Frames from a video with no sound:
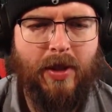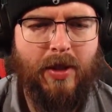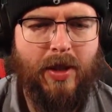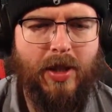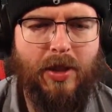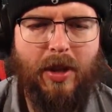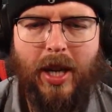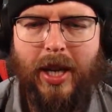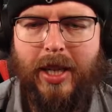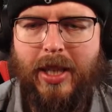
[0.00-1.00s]
Because you you're
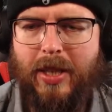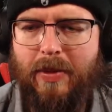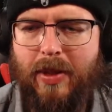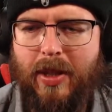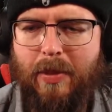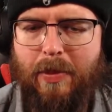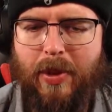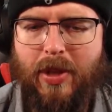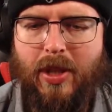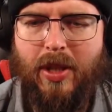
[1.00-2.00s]
hiding as a fucking
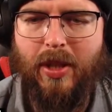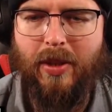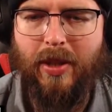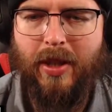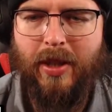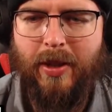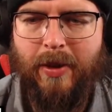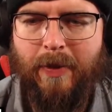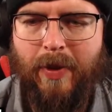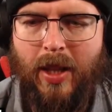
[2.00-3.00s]
bush, dude.
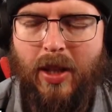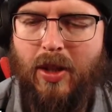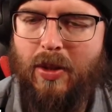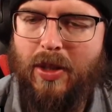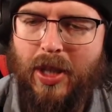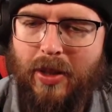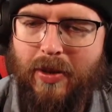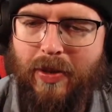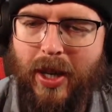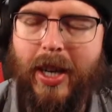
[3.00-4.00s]
You're
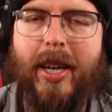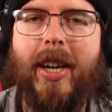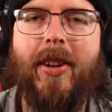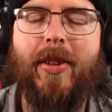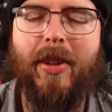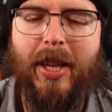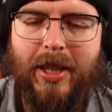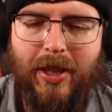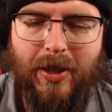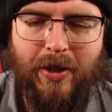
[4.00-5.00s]
terrifying. I don't
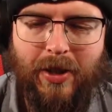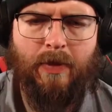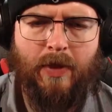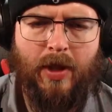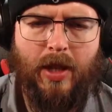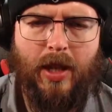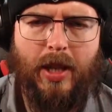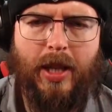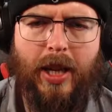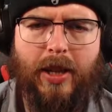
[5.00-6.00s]
like you.
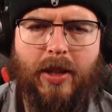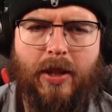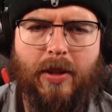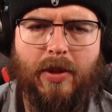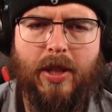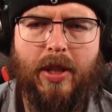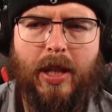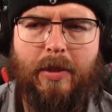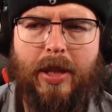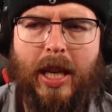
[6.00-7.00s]
Okay, cool. So
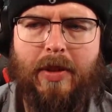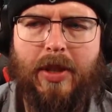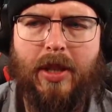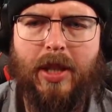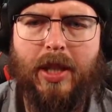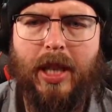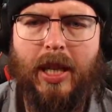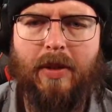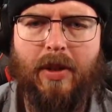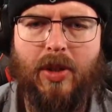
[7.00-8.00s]
like we have to go to the
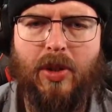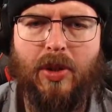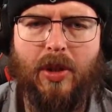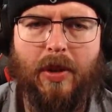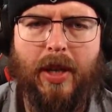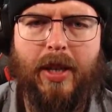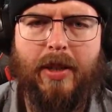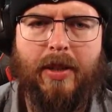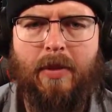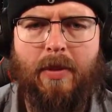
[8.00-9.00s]
cave on the shore, right?
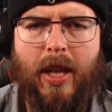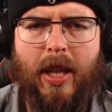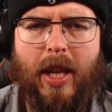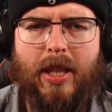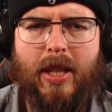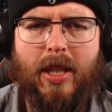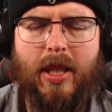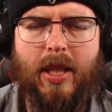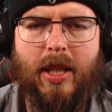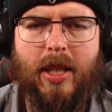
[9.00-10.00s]
I like the
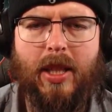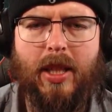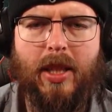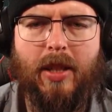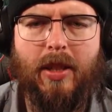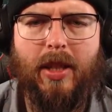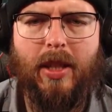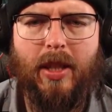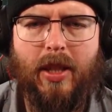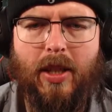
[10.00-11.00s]
the the the
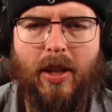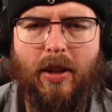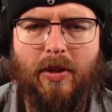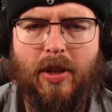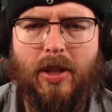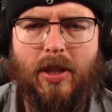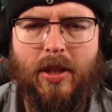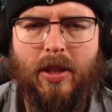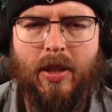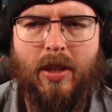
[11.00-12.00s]
the, the goats.
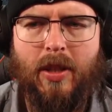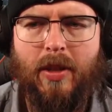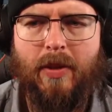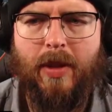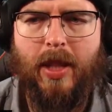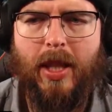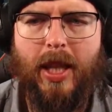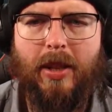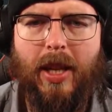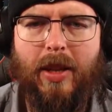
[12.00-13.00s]
Like
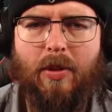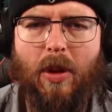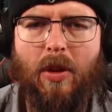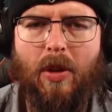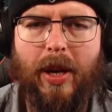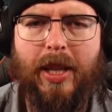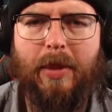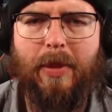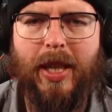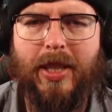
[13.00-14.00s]
they like roll around the
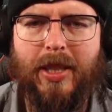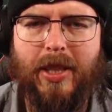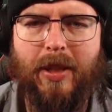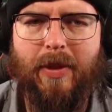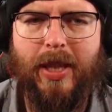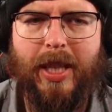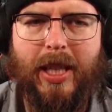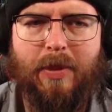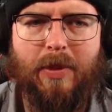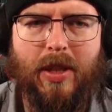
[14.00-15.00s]
place and stuff like that.
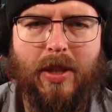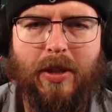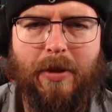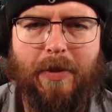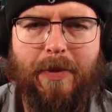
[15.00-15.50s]
It's pretty cool.